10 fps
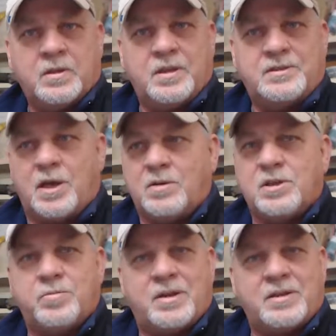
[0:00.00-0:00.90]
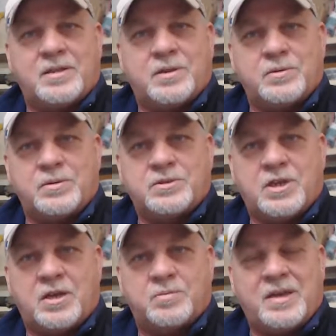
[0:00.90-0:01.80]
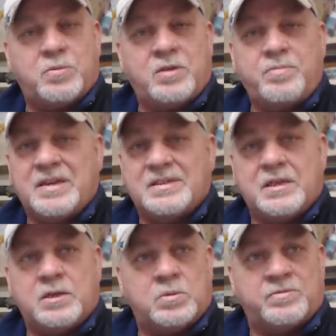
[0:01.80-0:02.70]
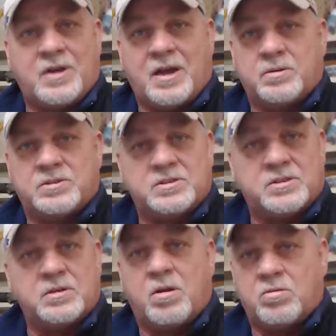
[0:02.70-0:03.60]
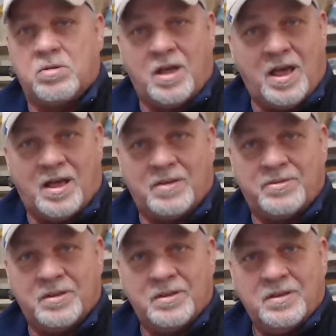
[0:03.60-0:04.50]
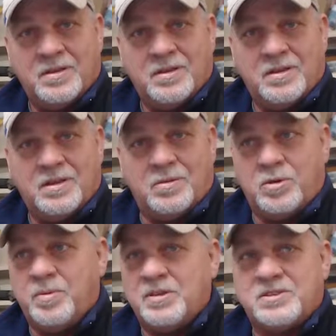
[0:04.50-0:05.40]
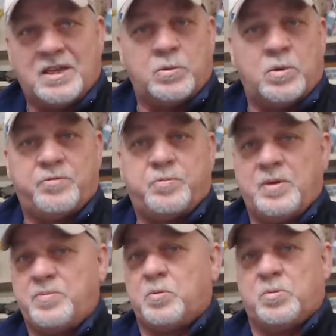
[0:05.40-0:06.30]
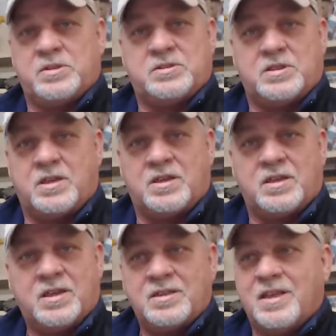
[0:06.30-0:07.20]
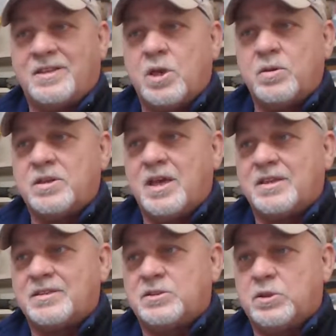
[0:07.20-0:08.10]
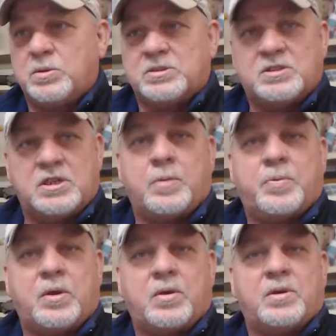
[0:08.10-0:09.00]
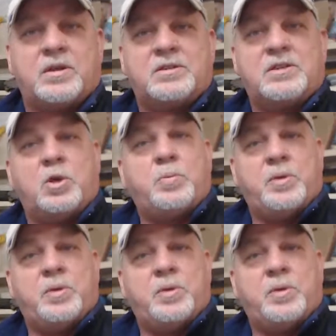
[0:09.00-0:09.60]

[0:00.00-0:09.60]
They talk to everybody like they're a little child. Man, we've been dealing with viruses our whole life, and we've been staying away from people when we're sick. That's all you got to do is get up there and tell